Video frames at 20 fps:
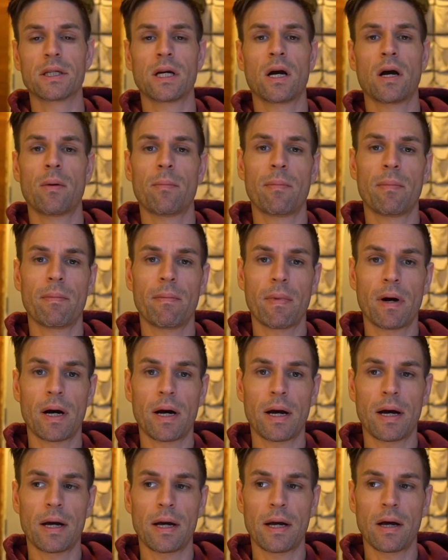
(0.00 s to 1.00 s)

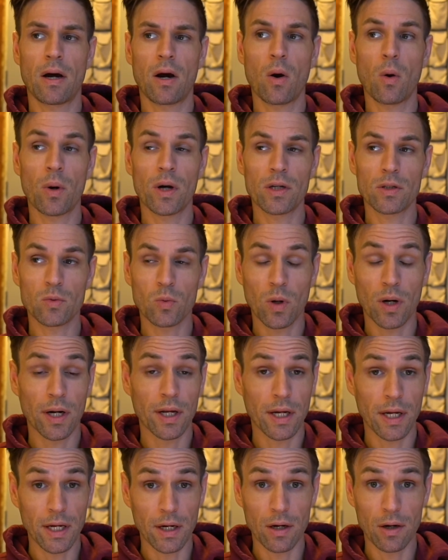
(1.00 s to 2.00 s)
I always want to
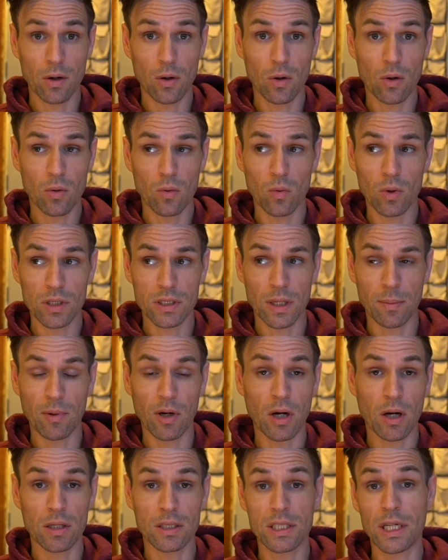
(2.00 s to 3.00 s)
hear what type of
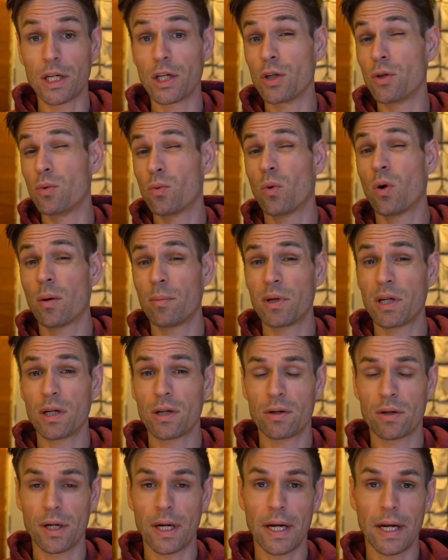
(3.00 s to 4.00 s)
content you want me to
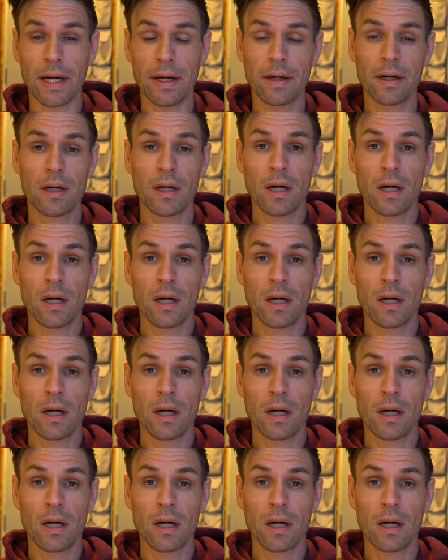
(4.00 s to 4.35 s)
create